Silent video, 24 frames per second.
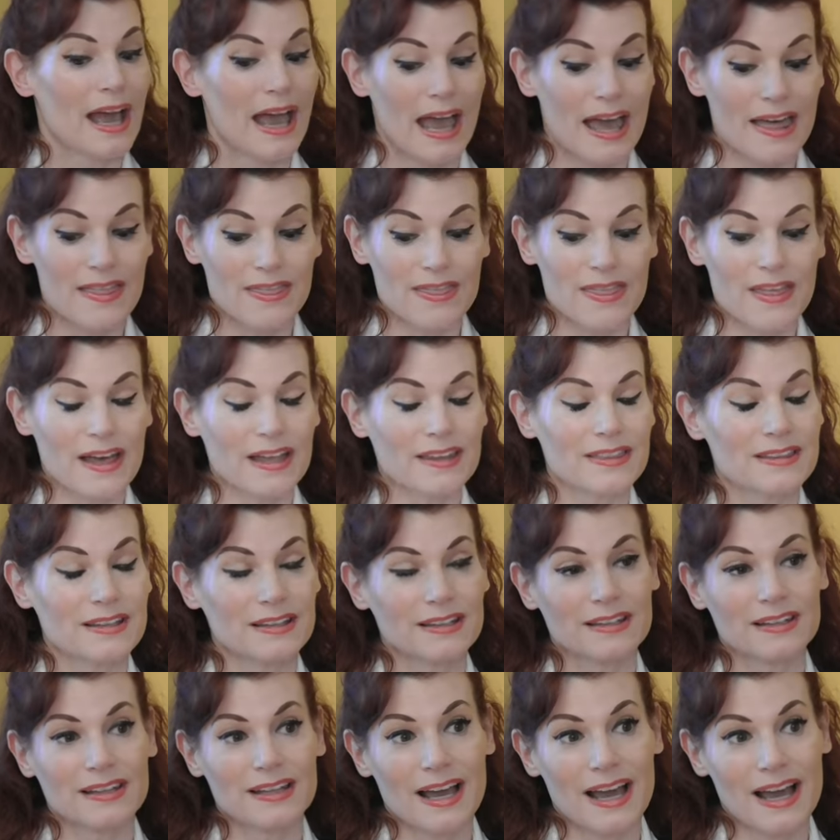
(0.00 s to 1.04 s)
And then the
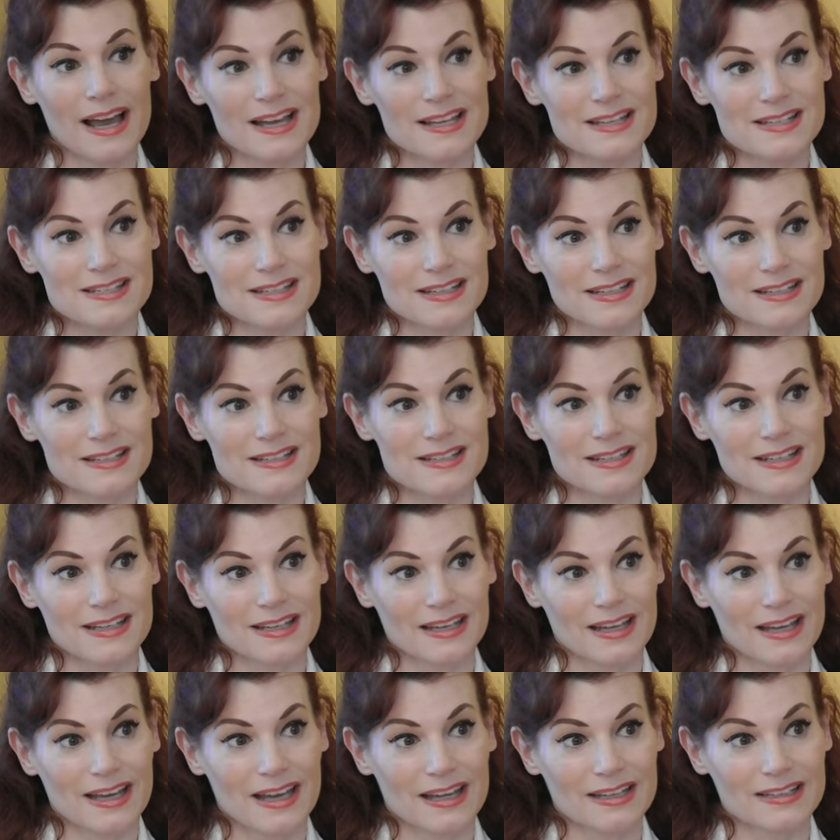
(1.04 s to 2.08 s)
last is
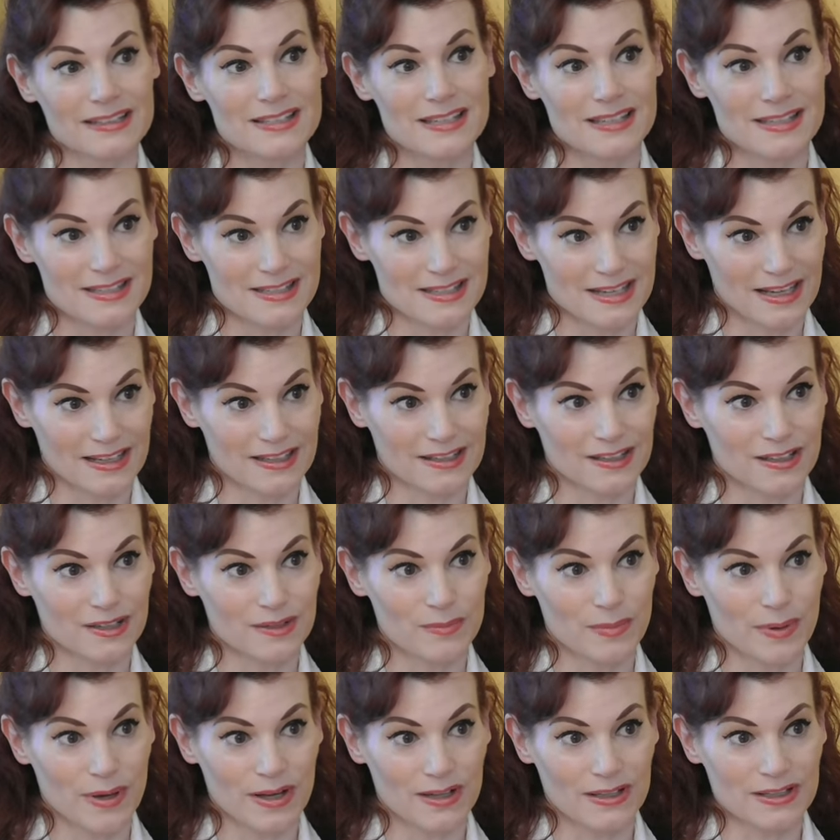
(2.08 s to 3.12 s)
the
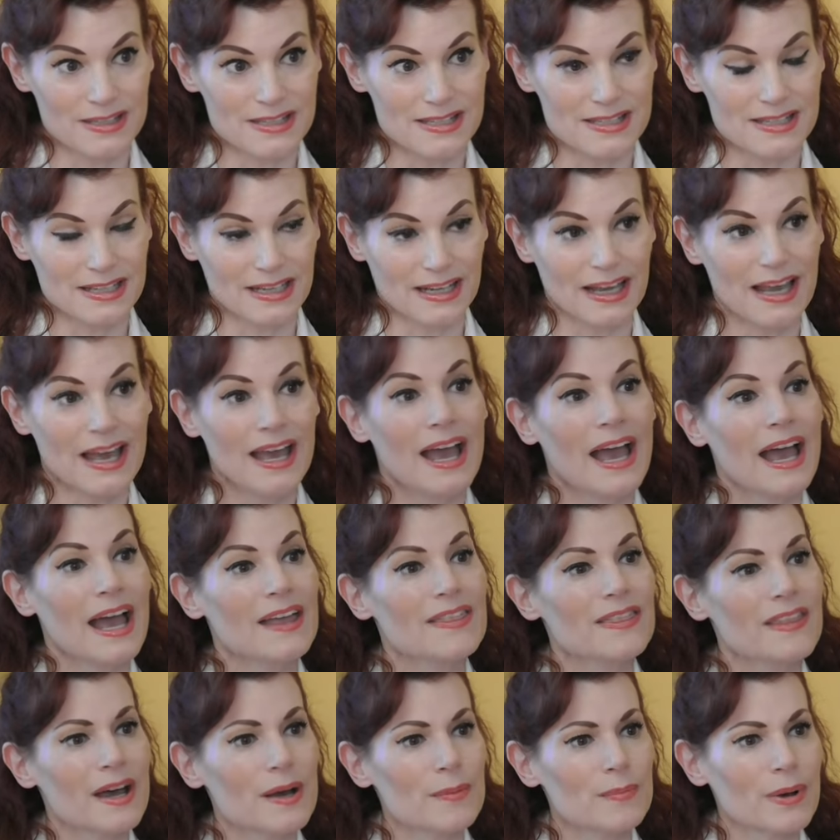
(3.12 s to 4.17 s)
extended policy.
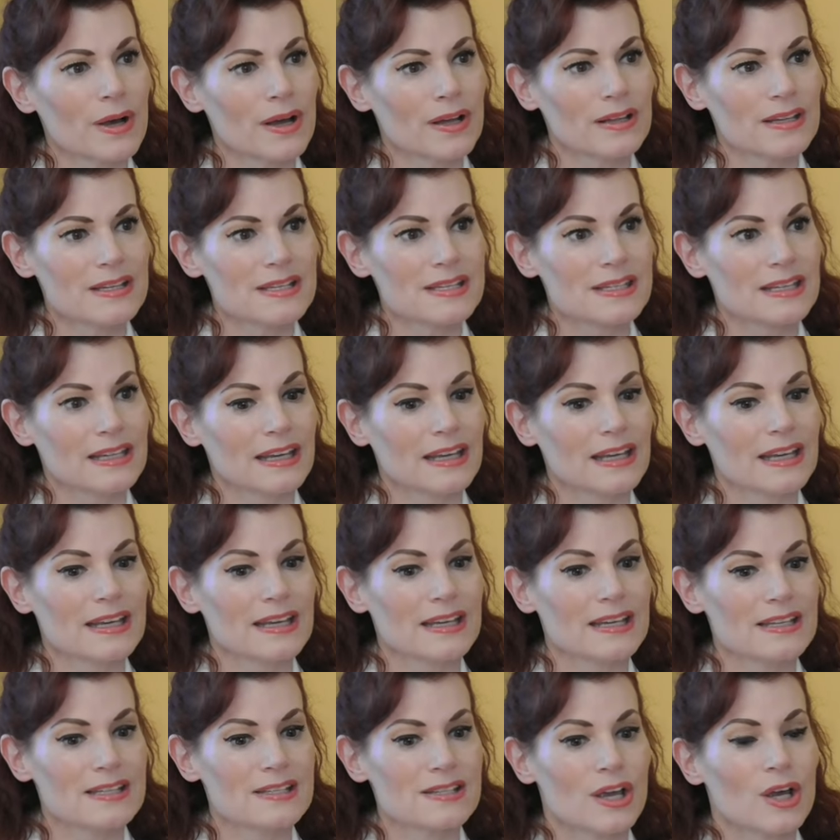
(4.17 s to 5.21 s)
And that policy
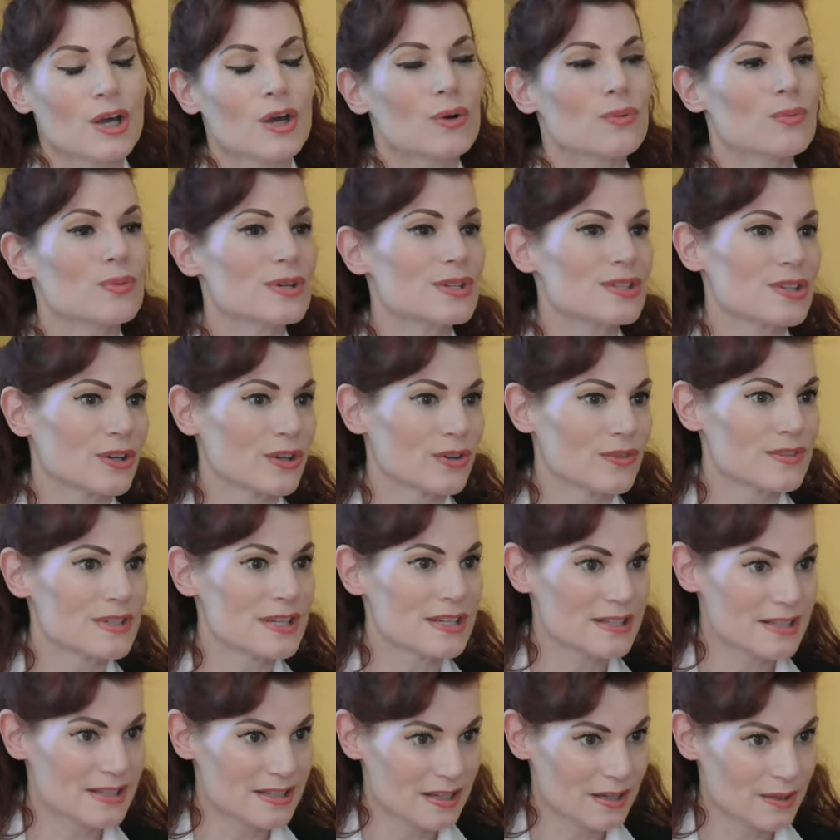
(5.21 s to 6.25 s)
is
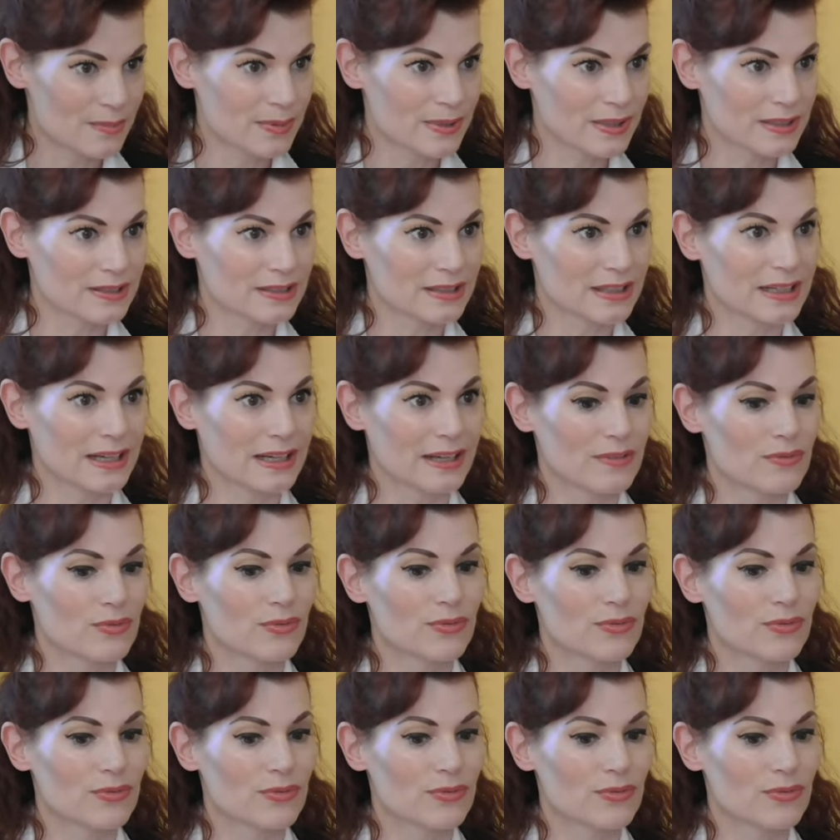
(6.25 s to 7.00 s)
reserved typically